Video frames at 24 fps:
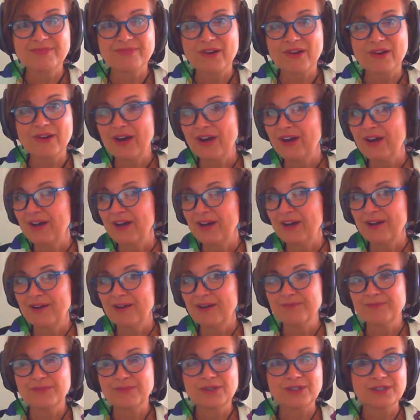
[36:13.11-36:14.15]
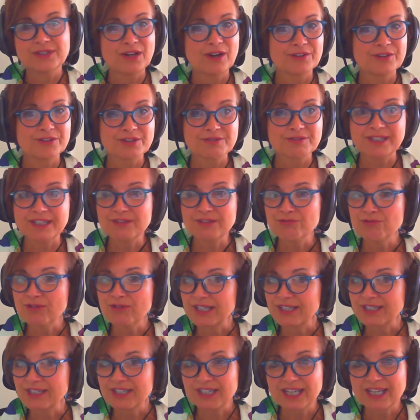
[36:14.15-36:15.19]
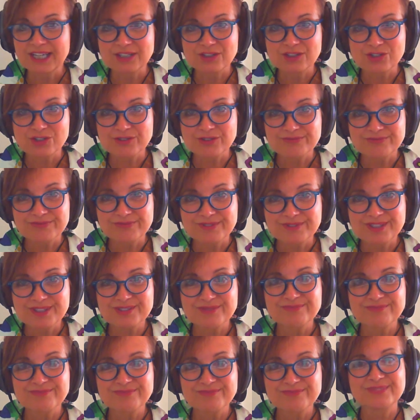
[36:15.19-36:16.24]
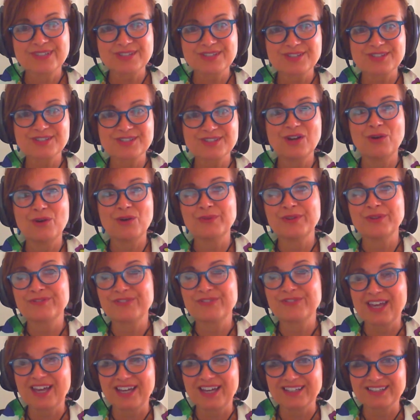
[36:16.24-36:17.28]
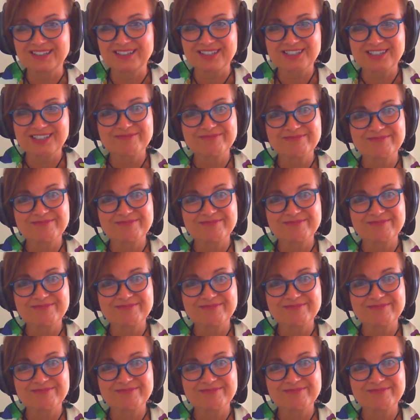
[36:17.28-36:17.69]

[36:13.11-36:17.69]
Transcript: Are there any regulations? Let's start with that.